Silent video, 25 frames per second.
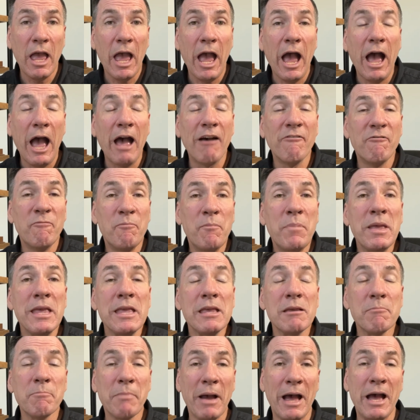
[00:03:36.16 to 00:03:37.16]
of
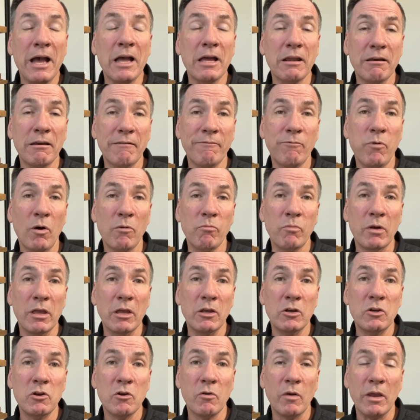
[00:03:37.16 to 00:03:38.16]
being part of what we are
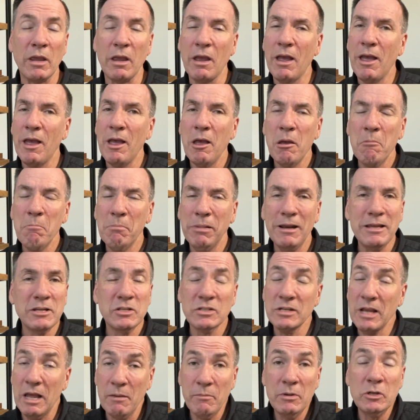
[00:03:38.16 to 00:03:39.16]
doing, please
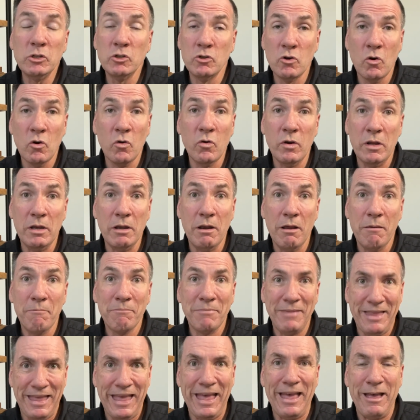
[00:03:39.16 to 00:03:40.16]
come and join
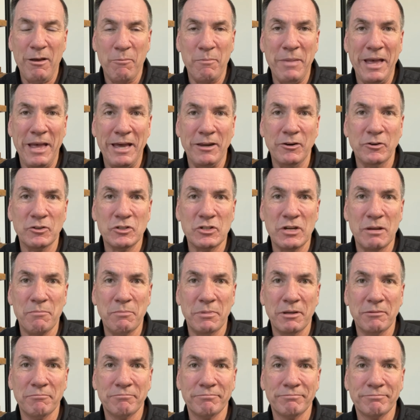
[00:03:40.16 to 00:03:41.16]
our battleship.
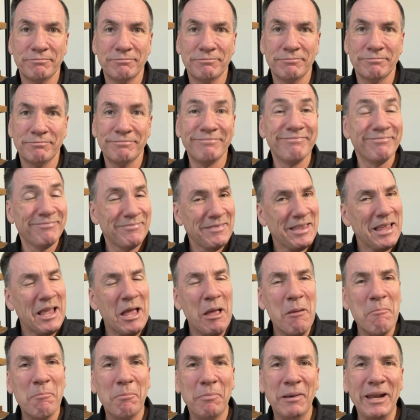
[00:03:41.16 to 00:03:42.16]

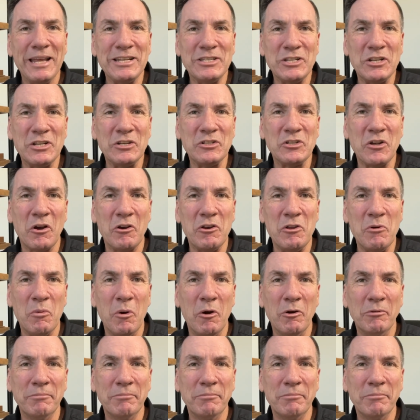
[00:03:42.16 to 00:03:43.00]
Blessings on you all.